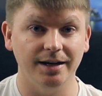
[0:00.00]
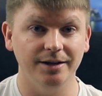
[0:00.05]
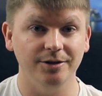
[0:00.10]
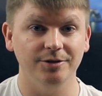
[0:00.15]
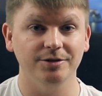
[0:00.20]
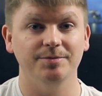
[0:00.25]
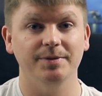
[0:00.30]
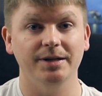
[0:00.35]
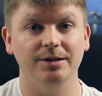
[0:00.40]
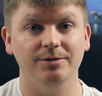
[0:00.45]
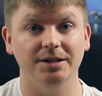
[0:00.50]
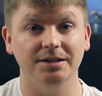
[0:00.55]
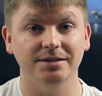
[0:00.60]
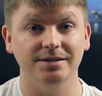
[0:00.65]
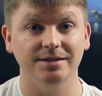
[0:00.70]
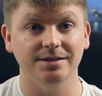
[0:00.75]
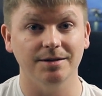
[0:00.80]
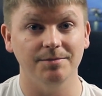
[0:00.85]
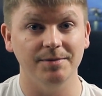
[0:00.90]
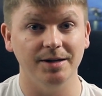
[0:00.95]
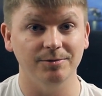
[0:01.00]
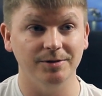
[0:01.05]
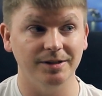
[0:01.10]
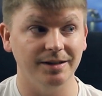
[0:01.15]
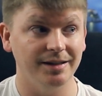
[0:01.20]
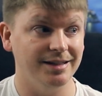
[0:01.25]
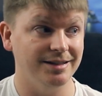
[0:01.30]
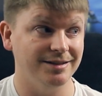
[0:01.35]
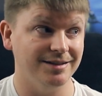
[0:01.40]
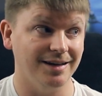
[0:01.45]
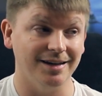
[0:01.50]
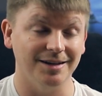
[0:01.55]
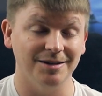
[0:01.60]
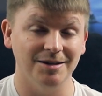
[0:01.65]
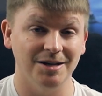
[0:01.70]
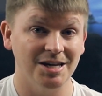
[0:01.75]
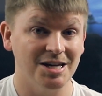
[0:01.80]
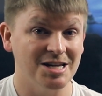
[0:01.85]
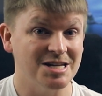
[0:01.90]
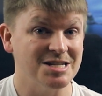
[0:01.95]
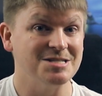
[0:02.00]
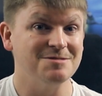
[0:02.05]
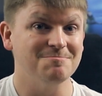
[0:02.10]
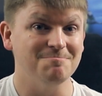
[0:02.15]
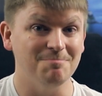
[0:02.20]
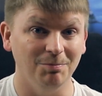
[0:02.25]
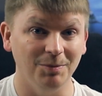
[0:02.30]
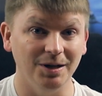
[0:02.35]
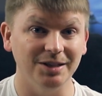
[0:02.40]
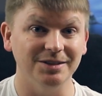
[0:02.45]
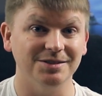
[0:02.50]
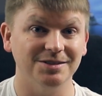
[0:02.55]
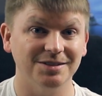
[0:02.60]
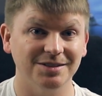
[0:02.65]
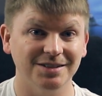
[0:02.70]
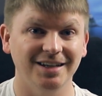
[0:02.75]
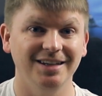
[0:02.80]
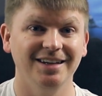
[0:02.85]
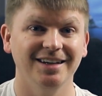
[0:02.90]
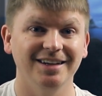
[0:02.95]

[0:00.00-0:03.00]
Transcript: I know it's been a while since I made one of these, like months,